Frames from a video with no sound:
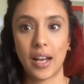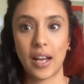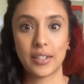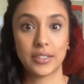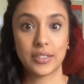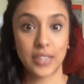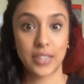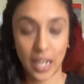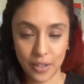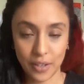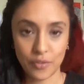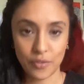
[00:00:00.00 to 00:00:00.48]

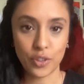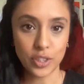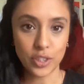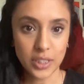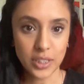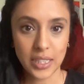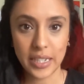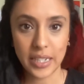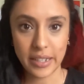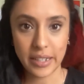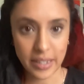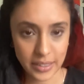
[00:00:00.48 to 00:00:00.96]

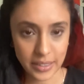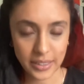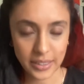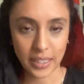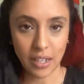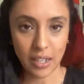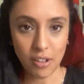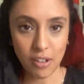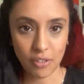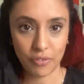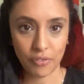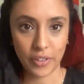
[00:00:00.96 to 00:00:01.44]
diversity
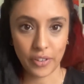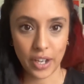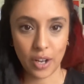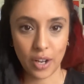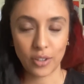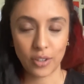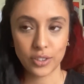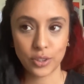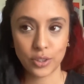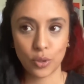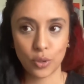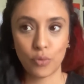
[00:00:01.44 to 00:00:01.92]
itself, and
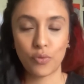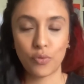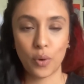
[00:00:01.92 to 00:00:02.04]
also